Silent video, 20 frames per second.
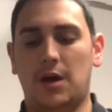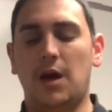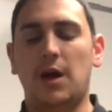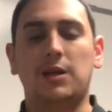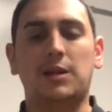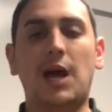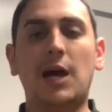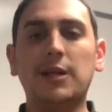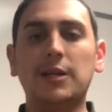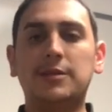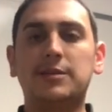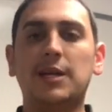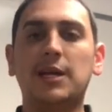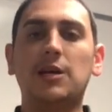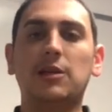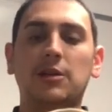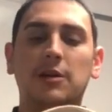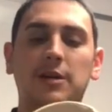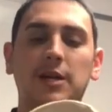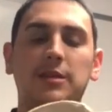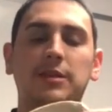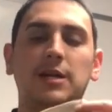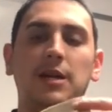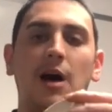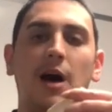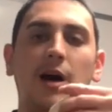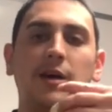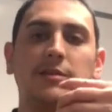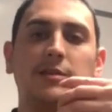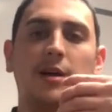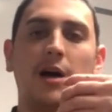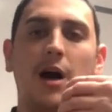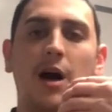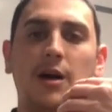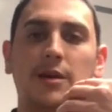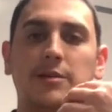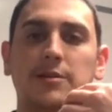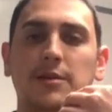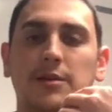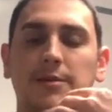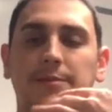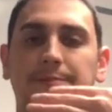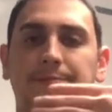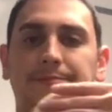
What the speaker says: Now let's take a look at the os coxa.